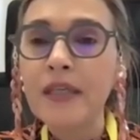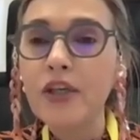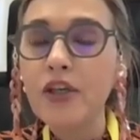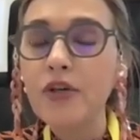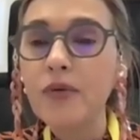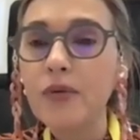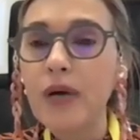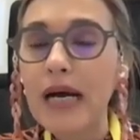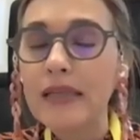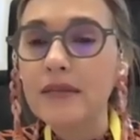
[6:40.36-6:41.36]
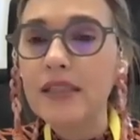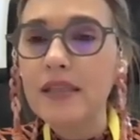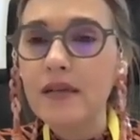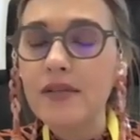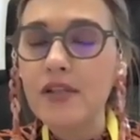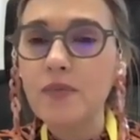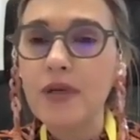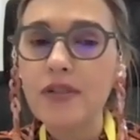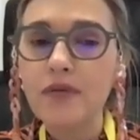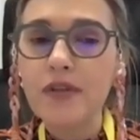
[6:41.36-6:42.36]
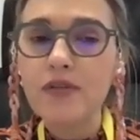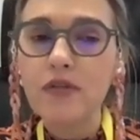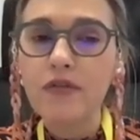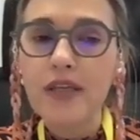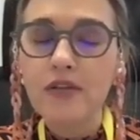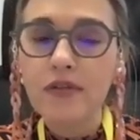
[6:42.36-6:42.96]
new antigens expressed on the surface